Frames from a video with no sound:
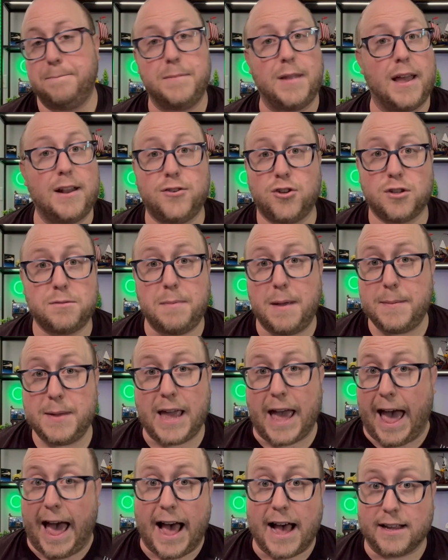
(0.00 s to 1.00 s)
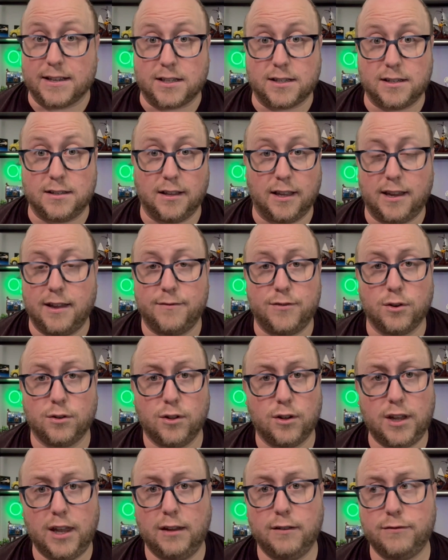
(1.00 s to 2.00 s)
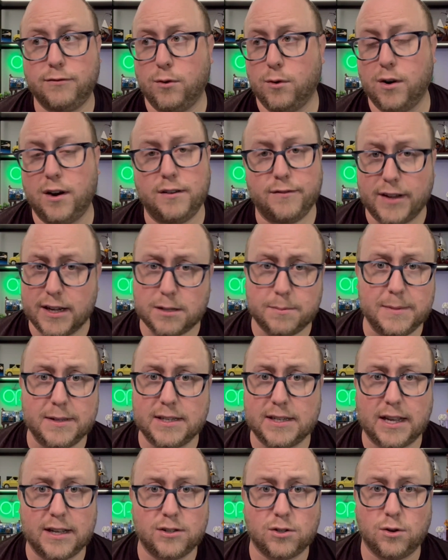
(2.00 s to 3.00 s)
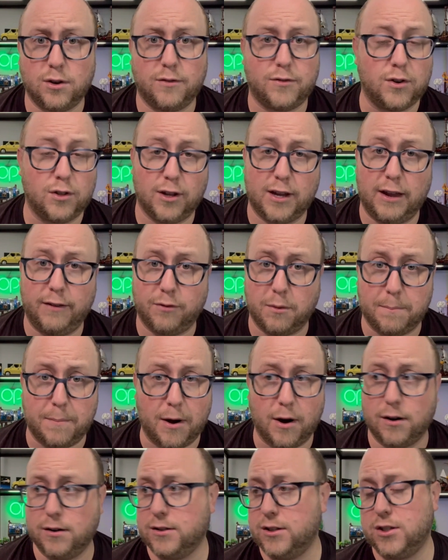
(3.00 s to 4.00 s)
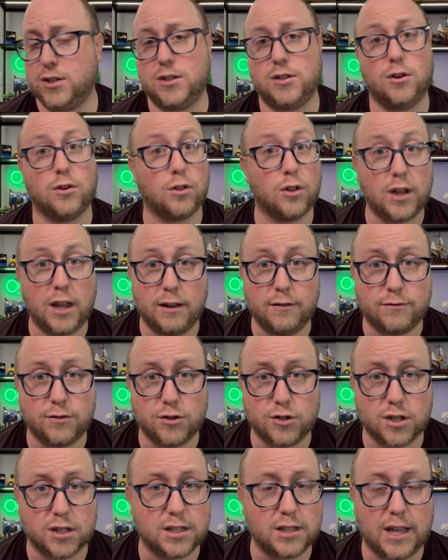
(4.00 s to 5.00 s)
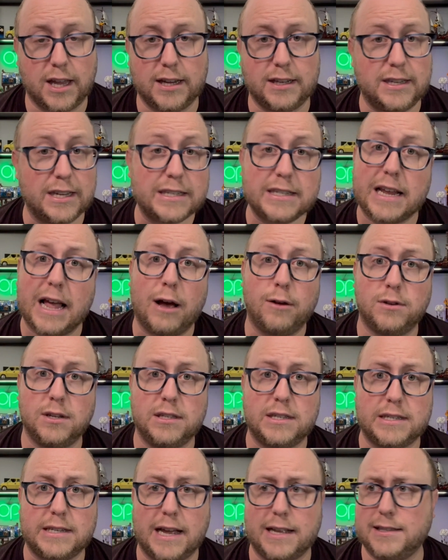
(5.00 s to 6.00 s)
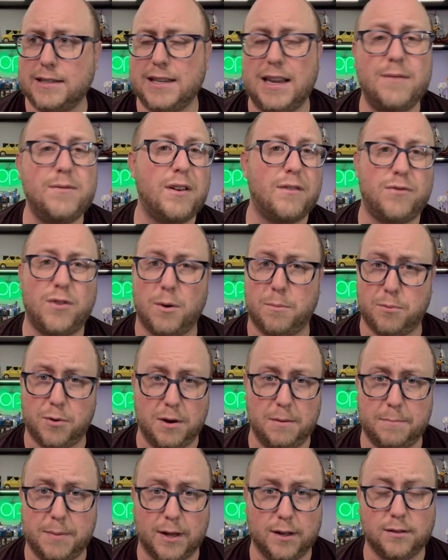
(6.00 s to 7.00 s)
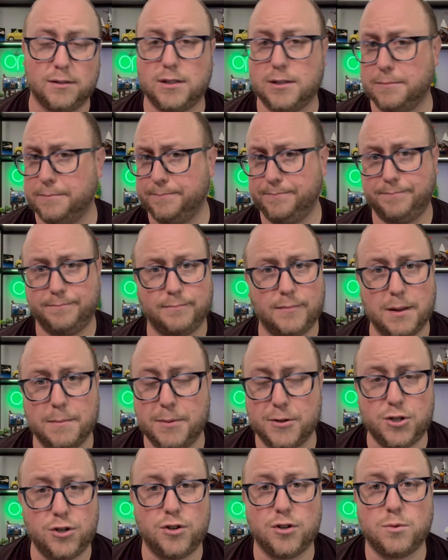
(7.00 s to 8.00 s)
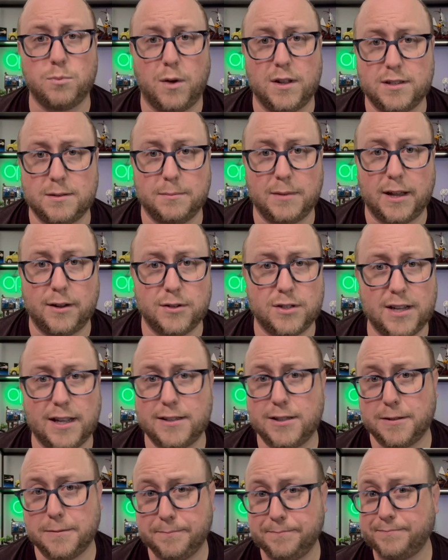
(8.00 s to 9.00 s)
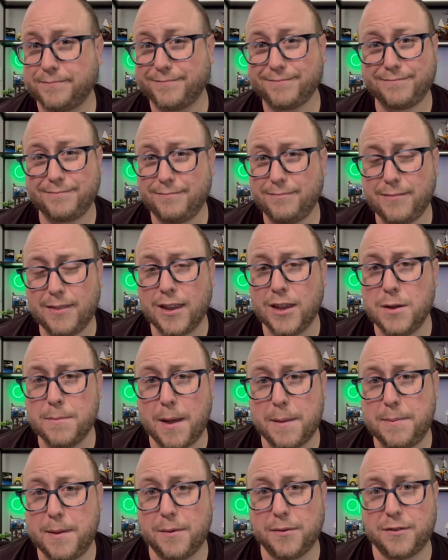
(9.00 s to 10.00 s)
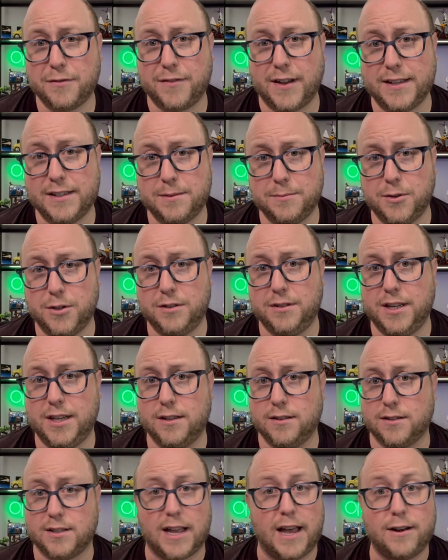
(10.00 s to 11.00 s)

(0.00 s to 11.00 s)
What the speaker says: And just maybe ask, like if you're looking for investment sets, or if you're looking for parts, you're looking for just like discounted sets, even if they're pre-built, but you just want some Lego sets, you might be able to find some good deals. I